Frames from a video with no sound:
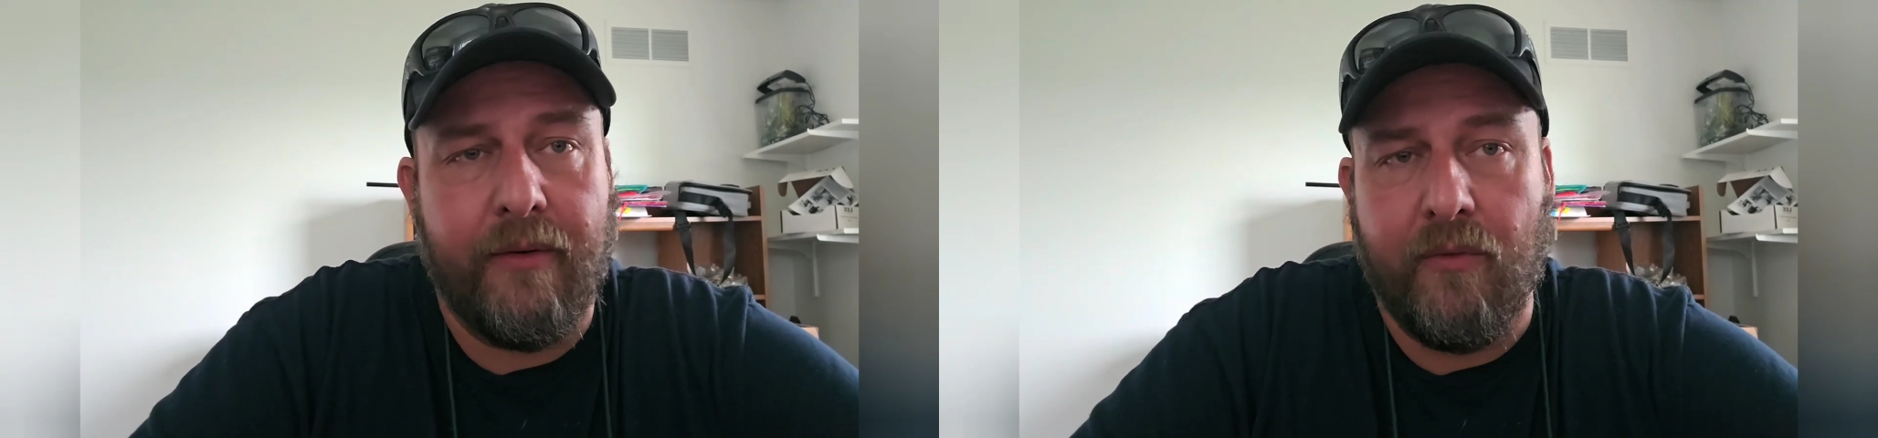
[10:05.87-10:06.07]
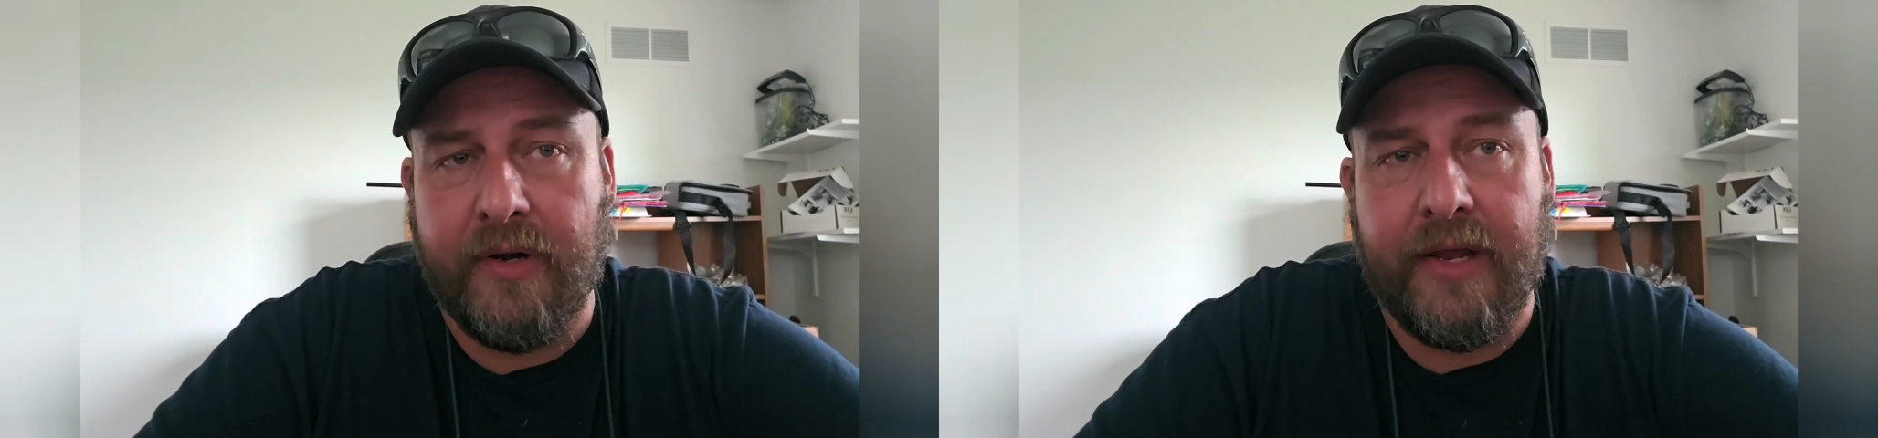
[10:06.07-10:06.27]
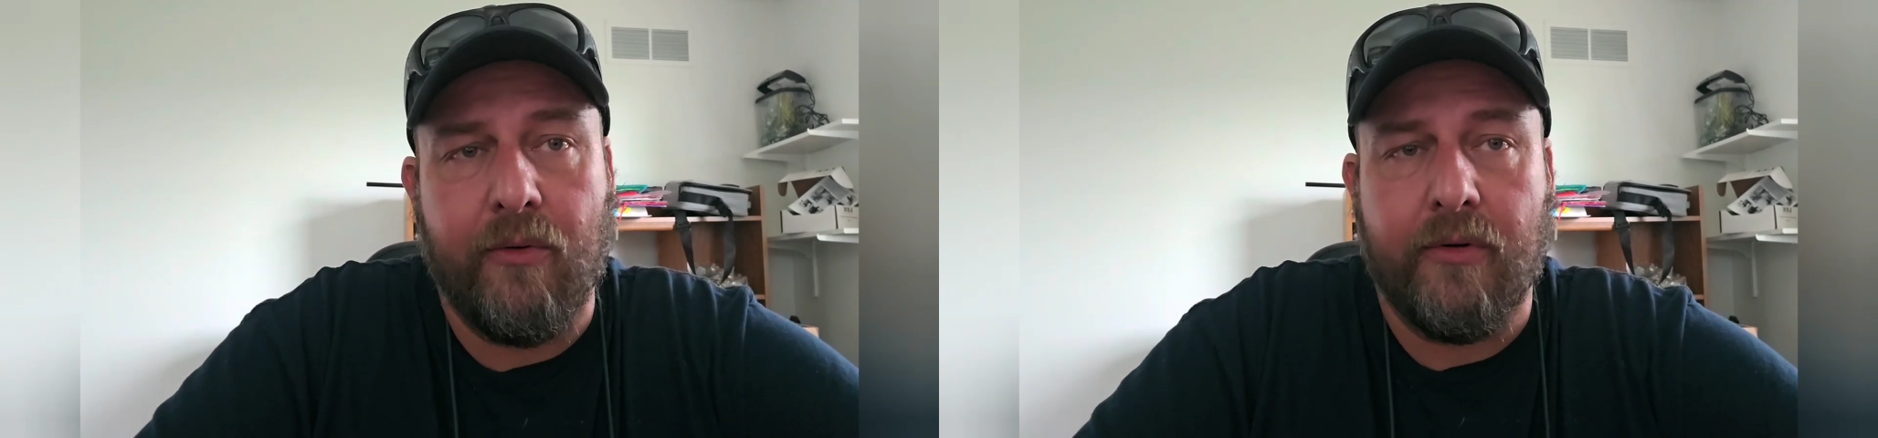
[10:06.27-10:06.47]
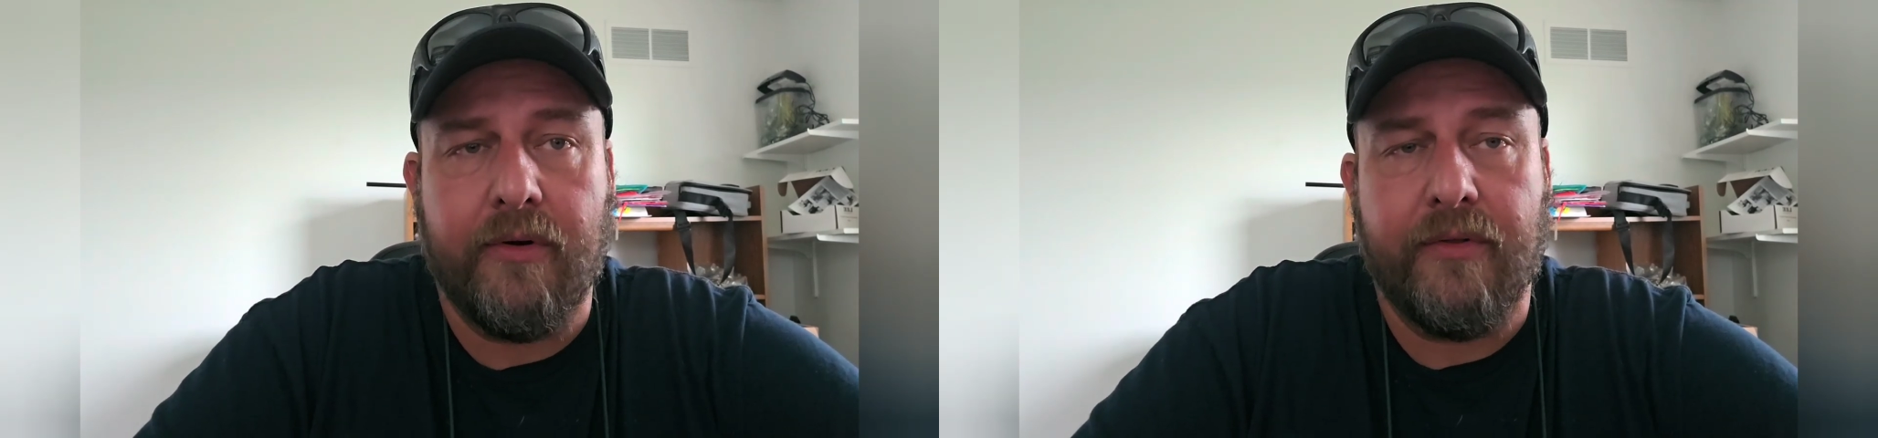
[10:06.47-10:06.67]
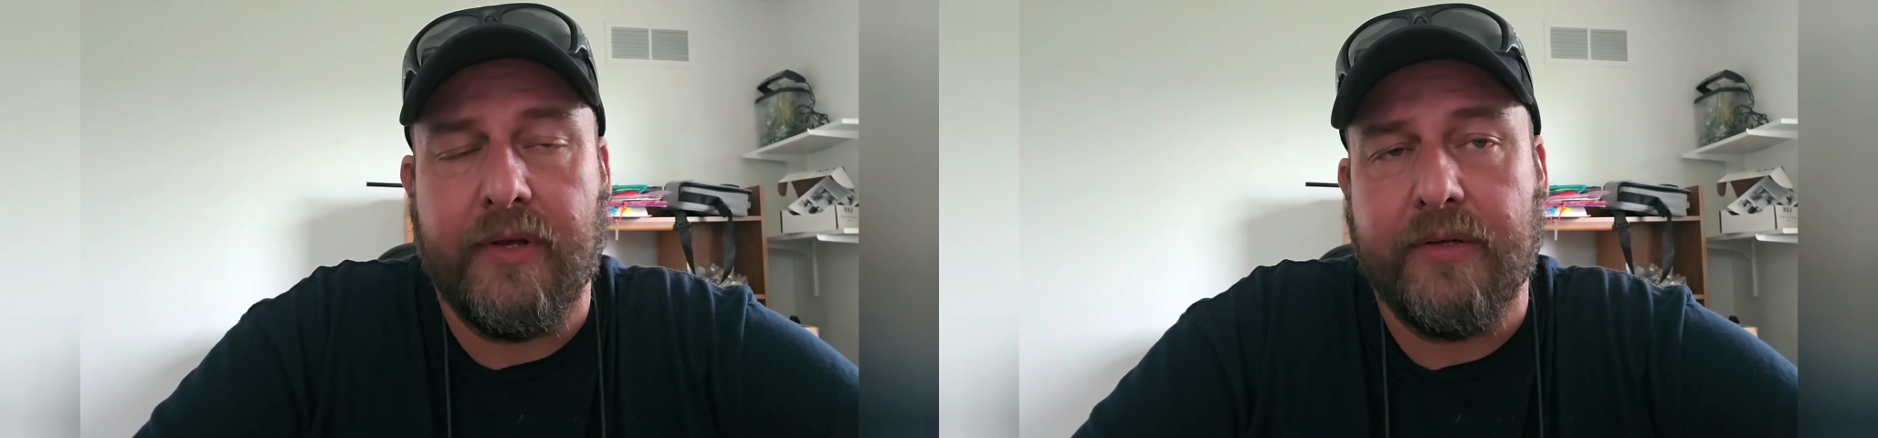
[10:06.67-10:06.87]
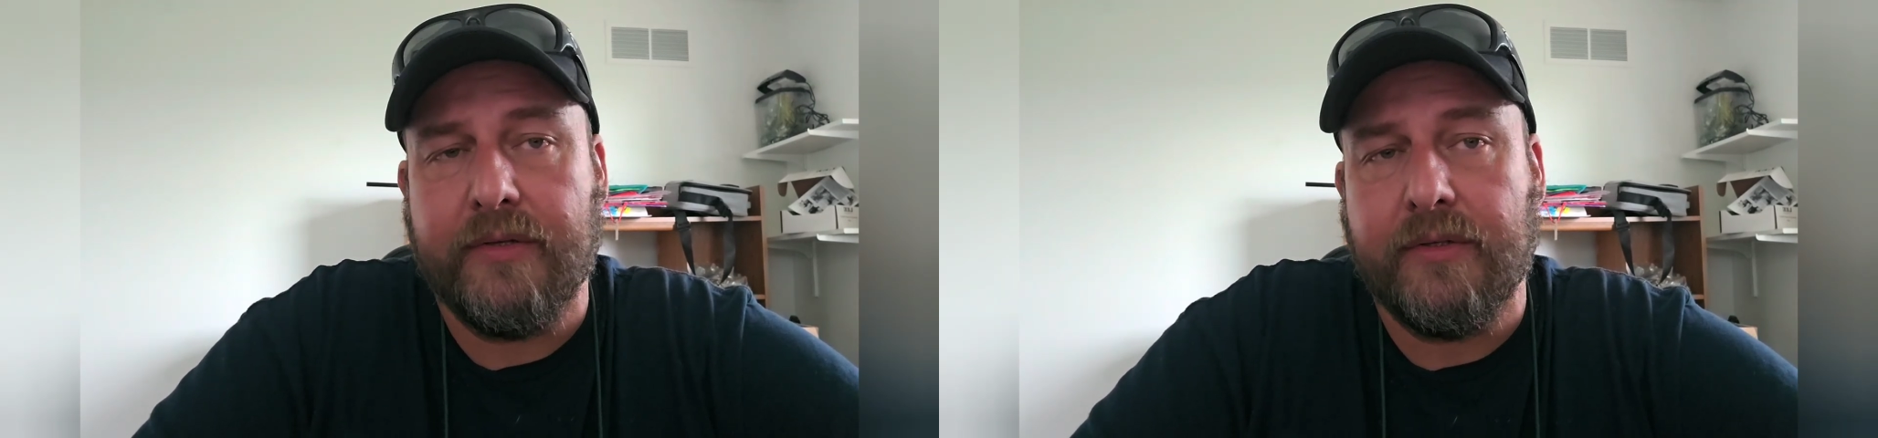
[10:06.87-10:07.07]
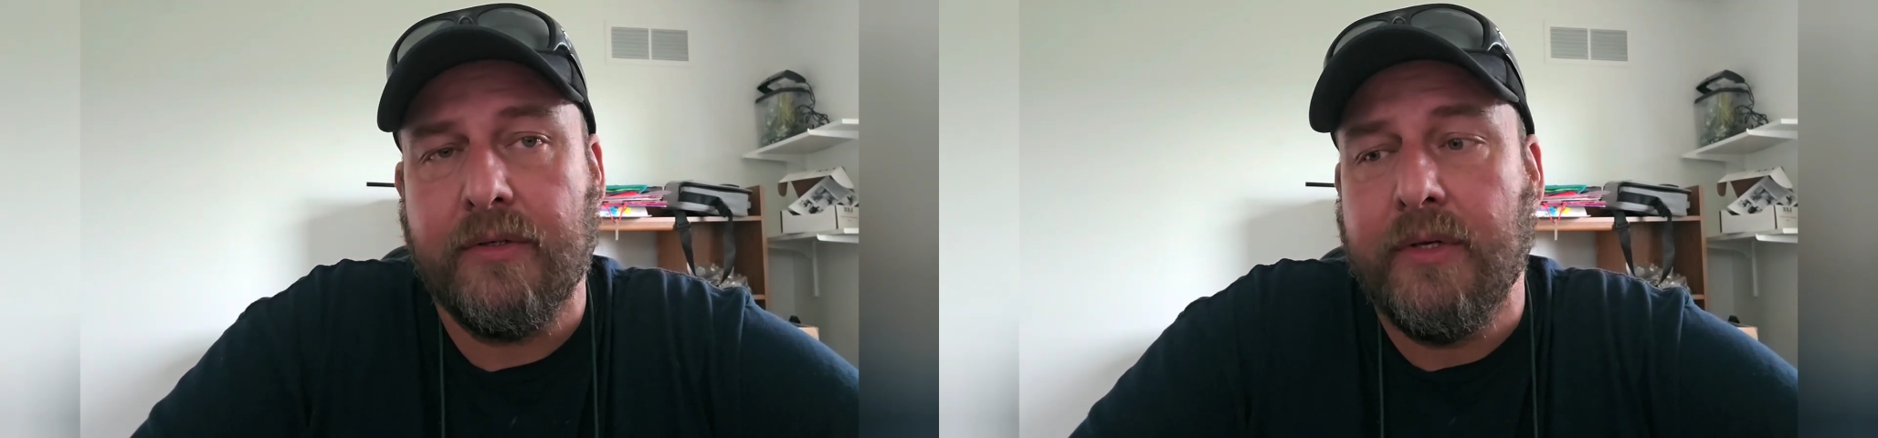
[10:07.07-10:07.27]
when I ordered this,